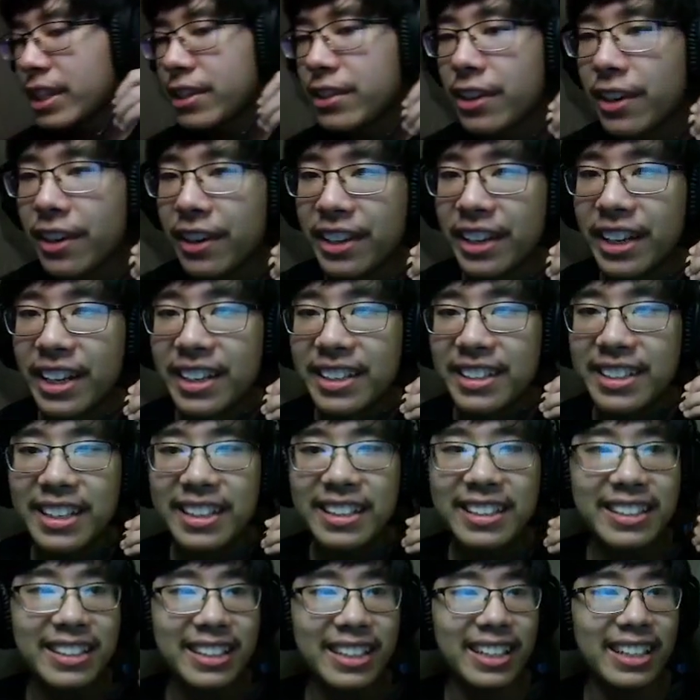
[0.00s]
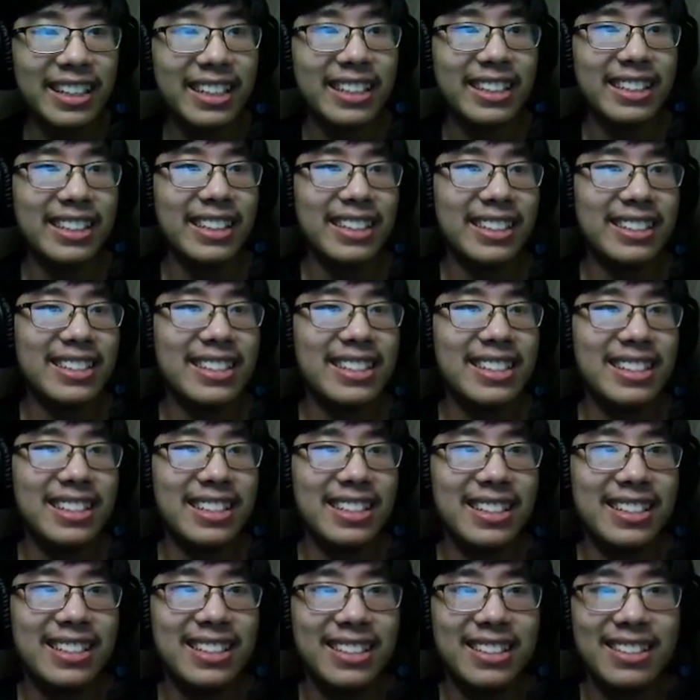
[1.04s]
Sorry, guys. I had to
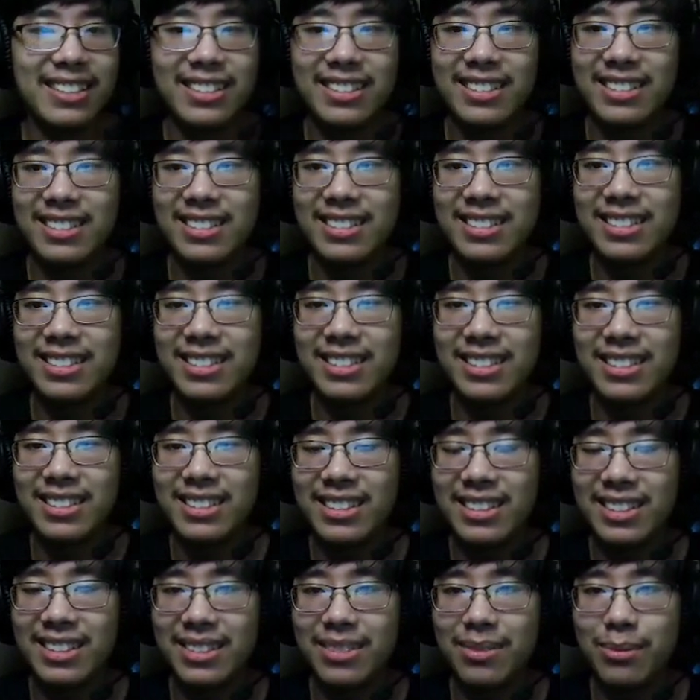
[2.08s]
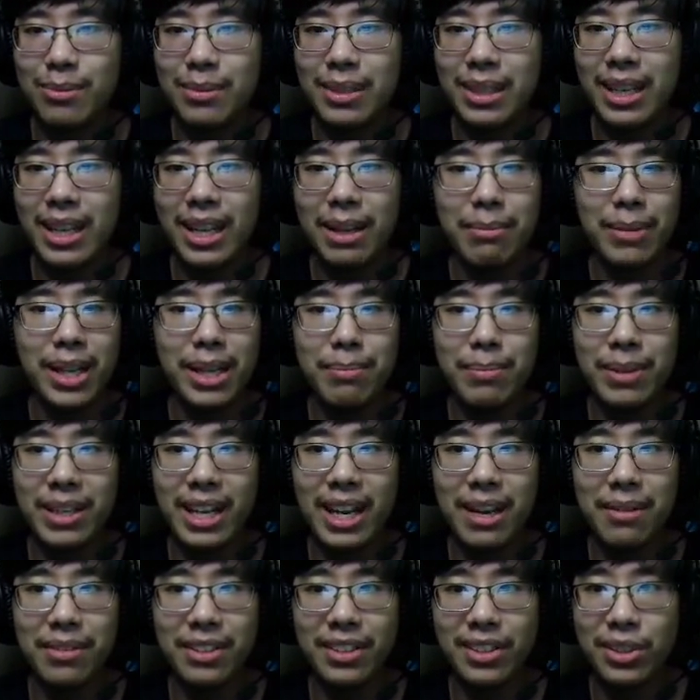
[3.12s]
sneeze. I may be
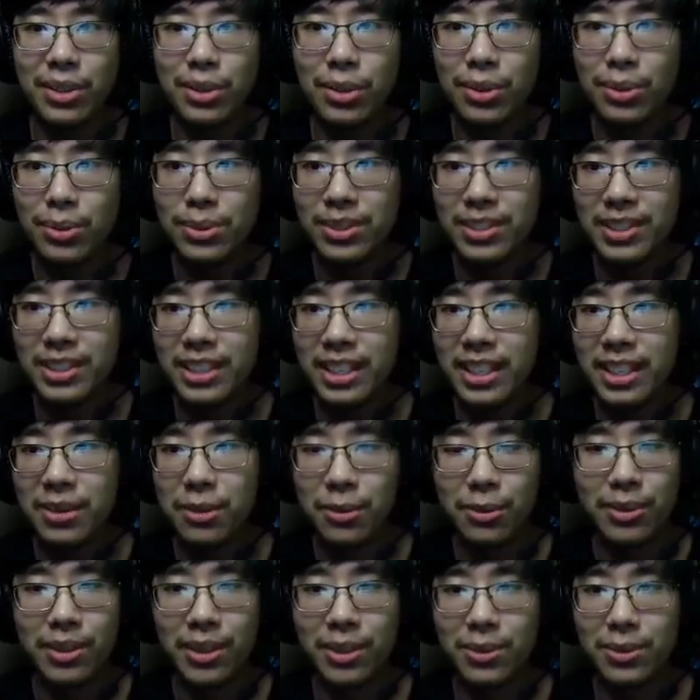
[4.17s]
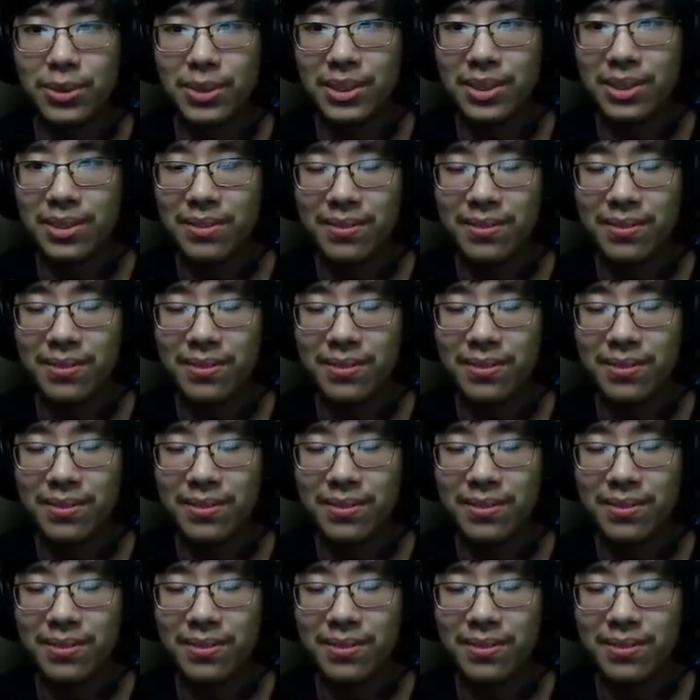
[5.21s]
having a cold today. Who knows?